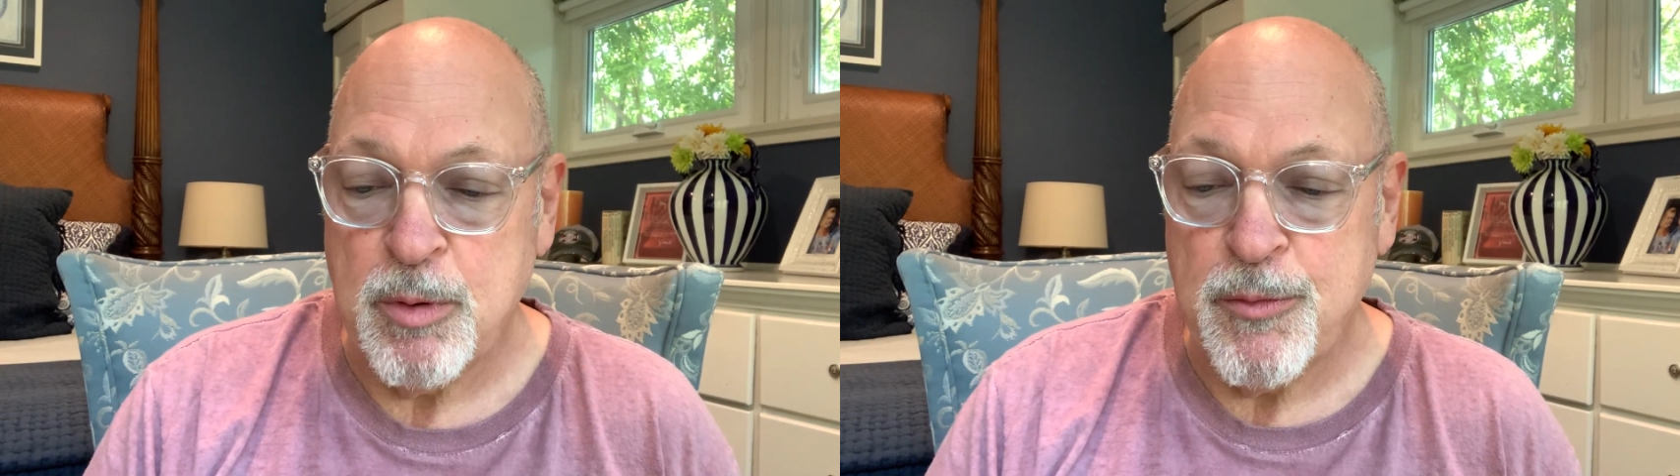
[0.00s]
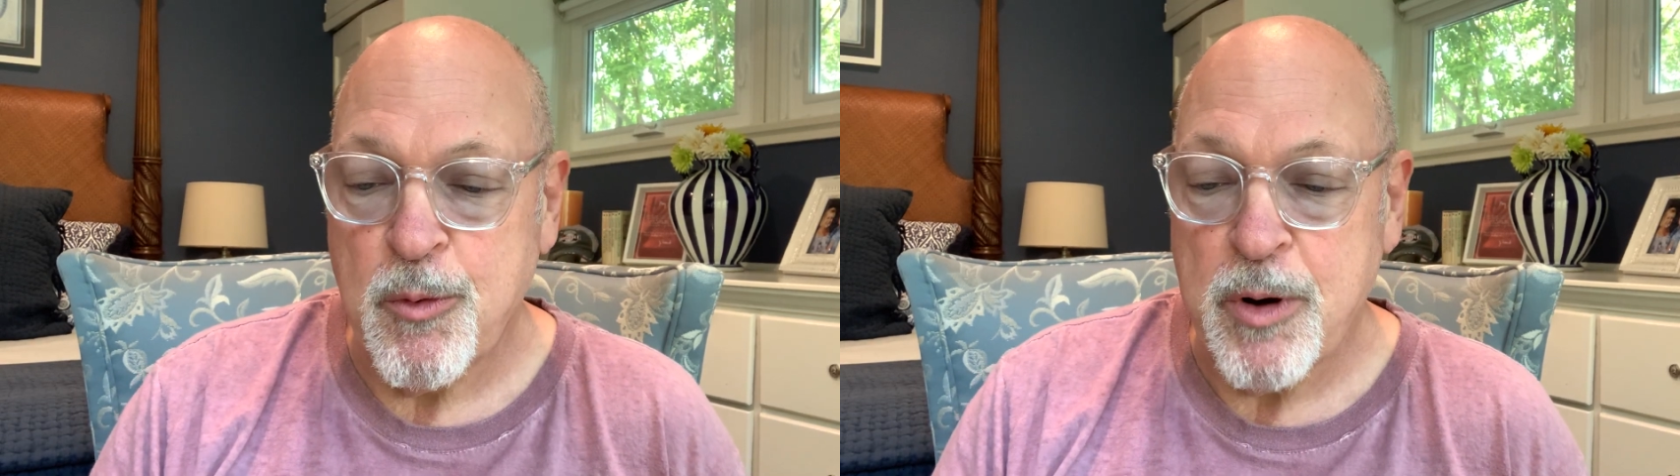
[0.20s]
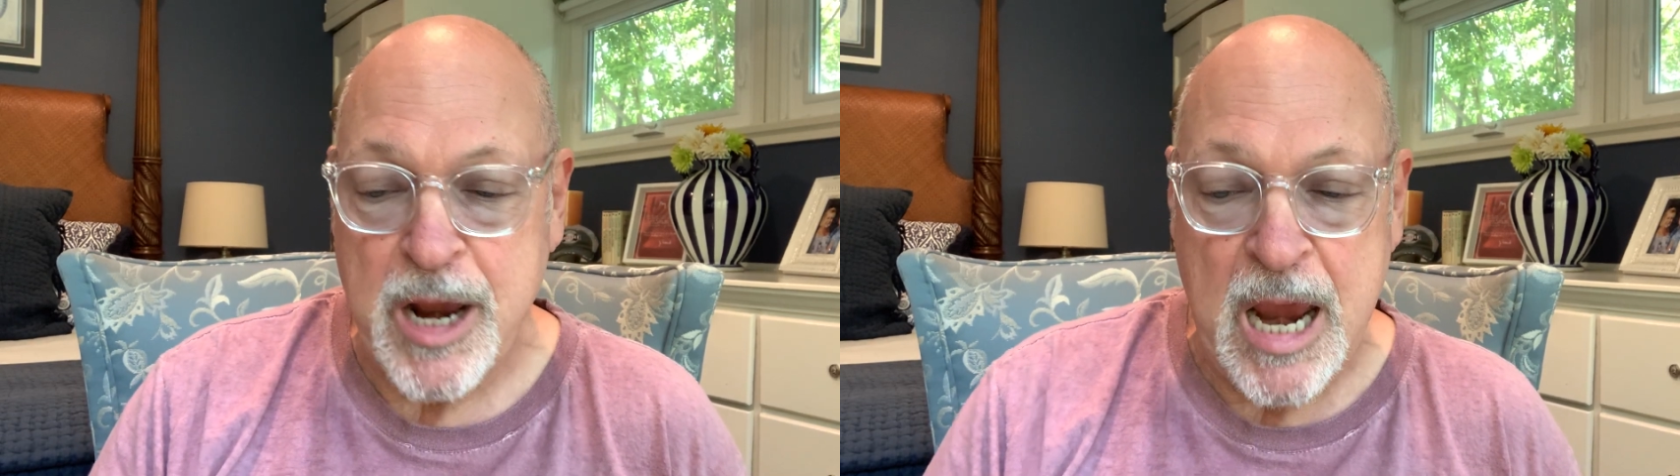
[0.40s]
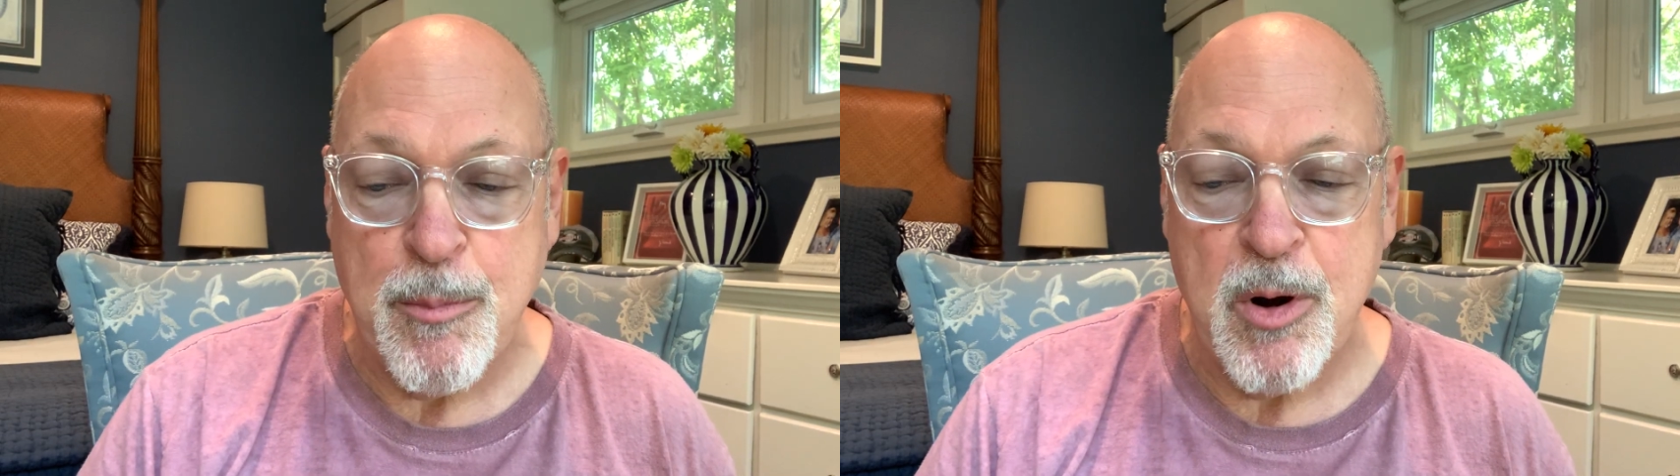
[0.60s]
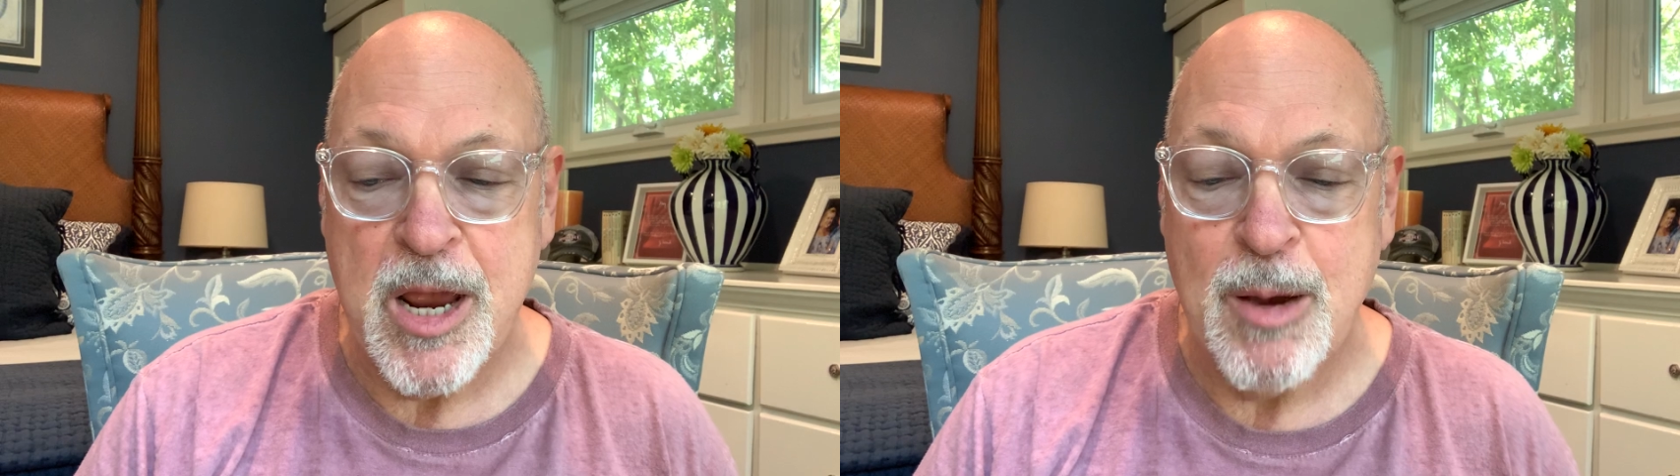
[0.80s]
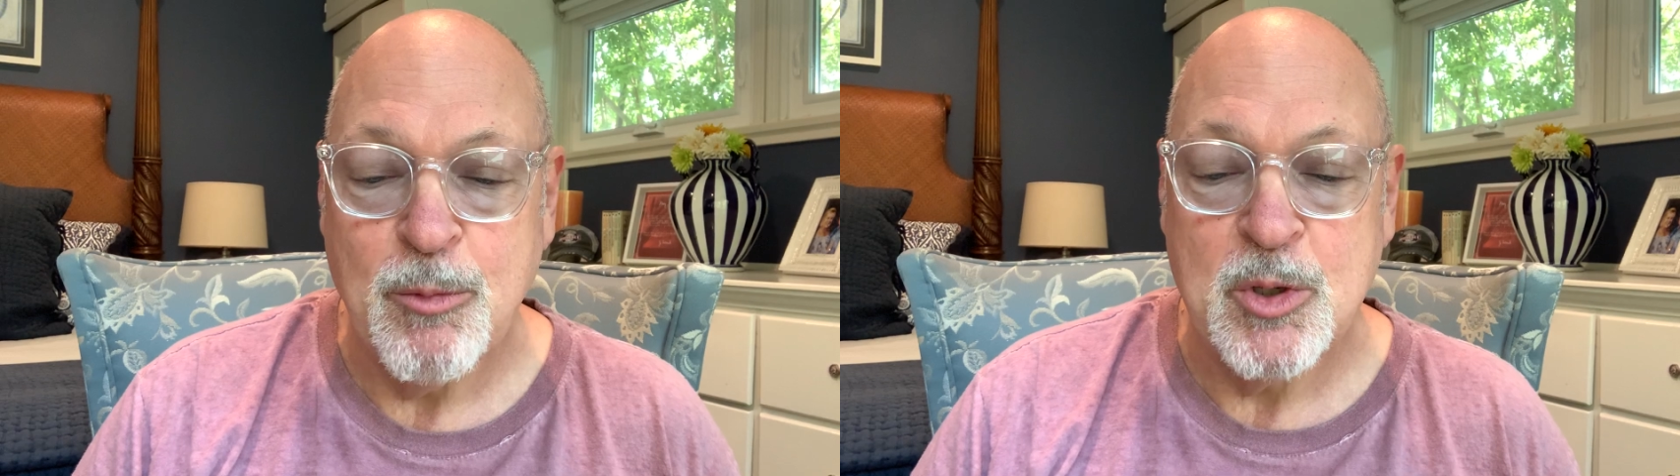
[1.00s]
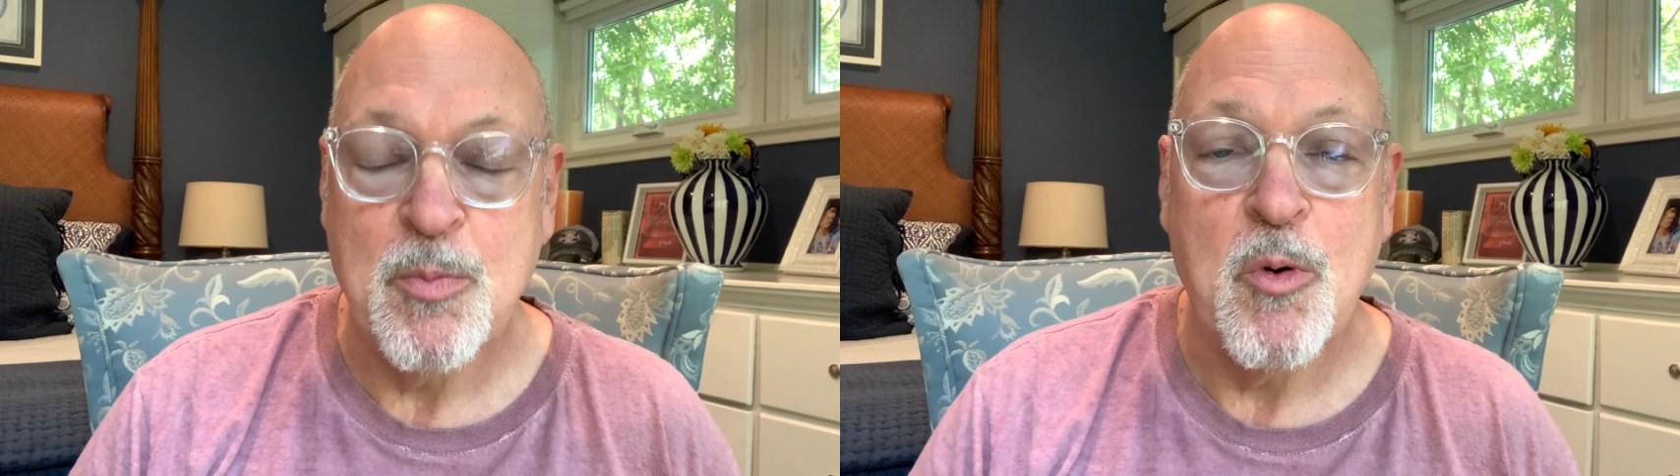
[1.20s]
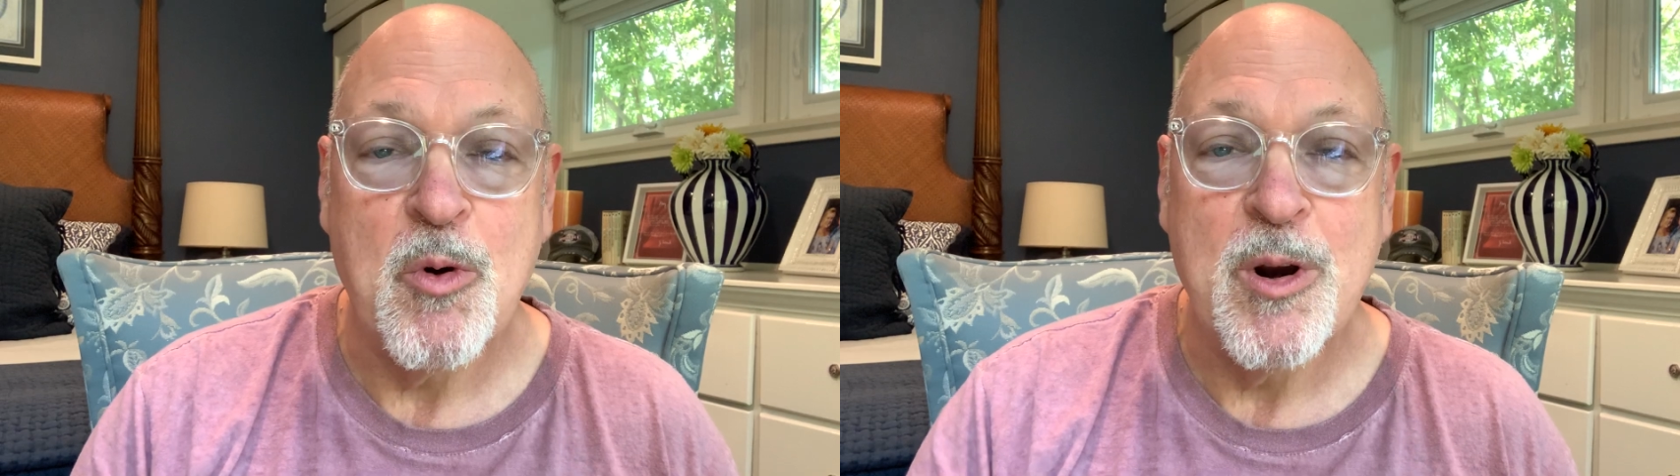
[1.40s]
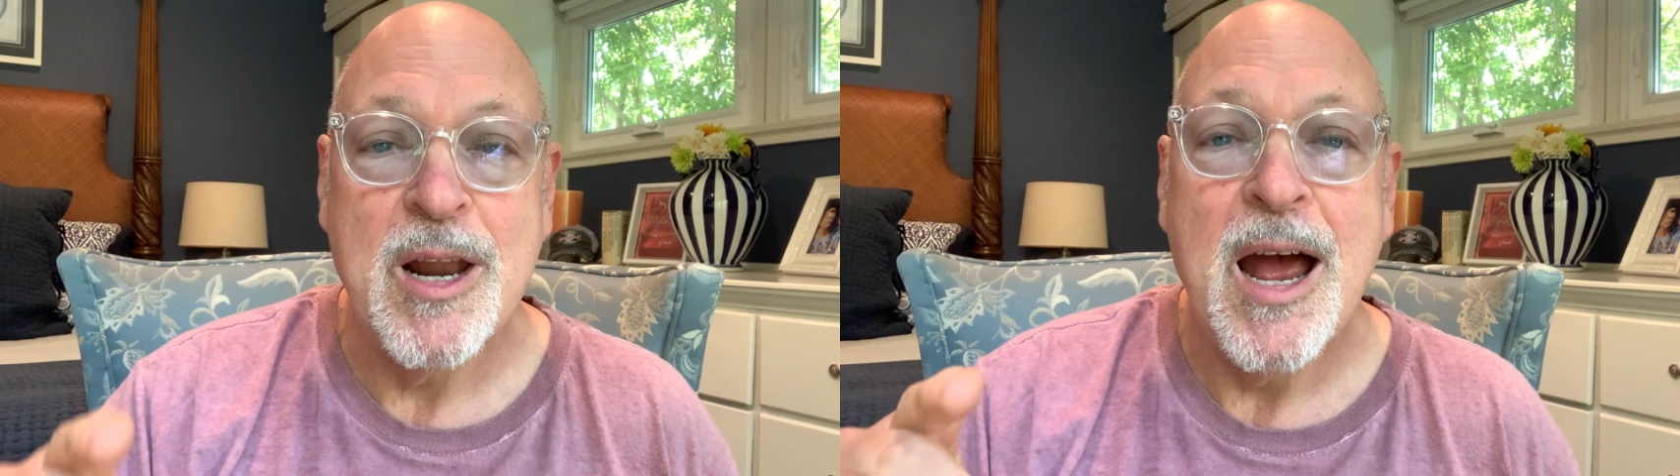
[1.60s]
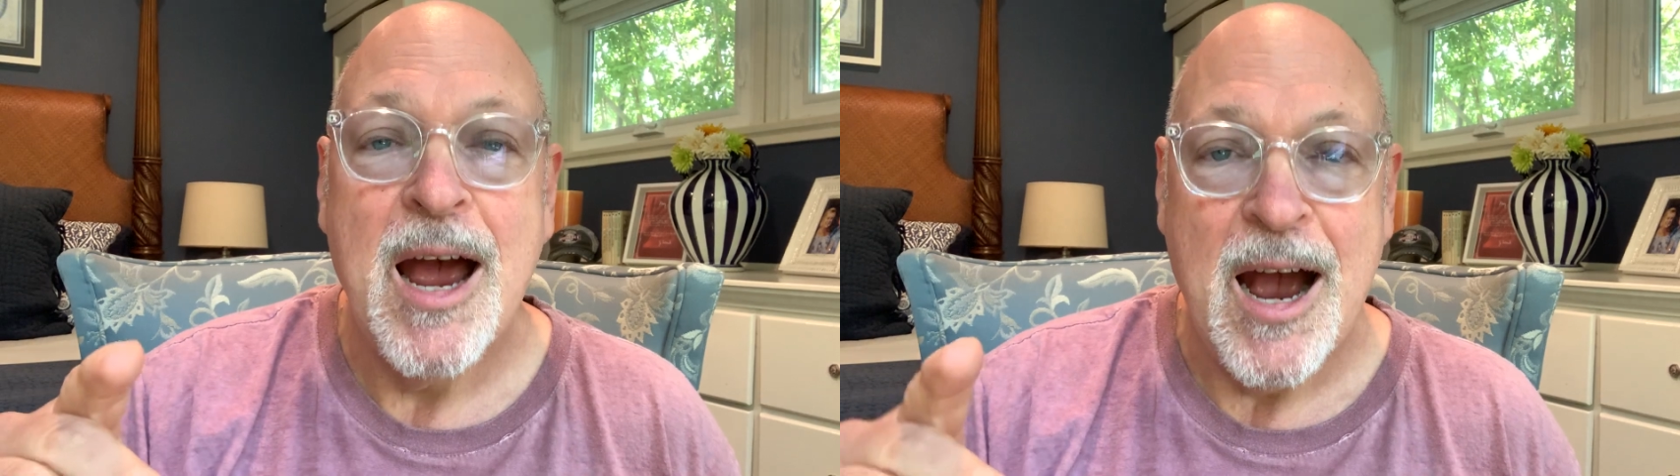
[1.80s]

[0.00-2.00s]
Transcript: "Before Abraham was born,